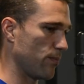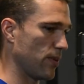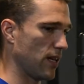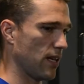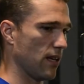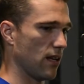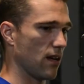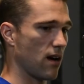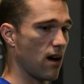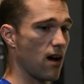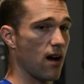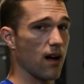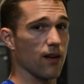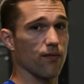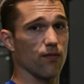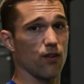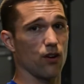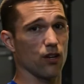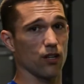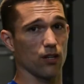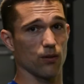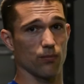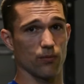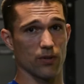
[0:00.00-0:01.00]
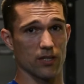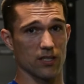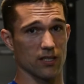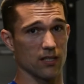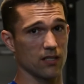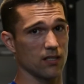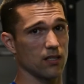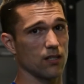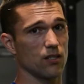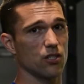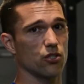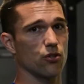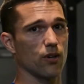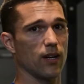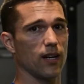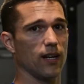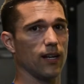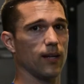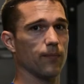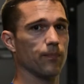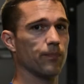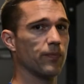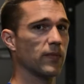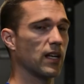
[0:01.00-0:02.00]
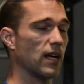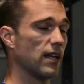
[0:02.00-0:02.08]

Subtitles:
be high volume resistance training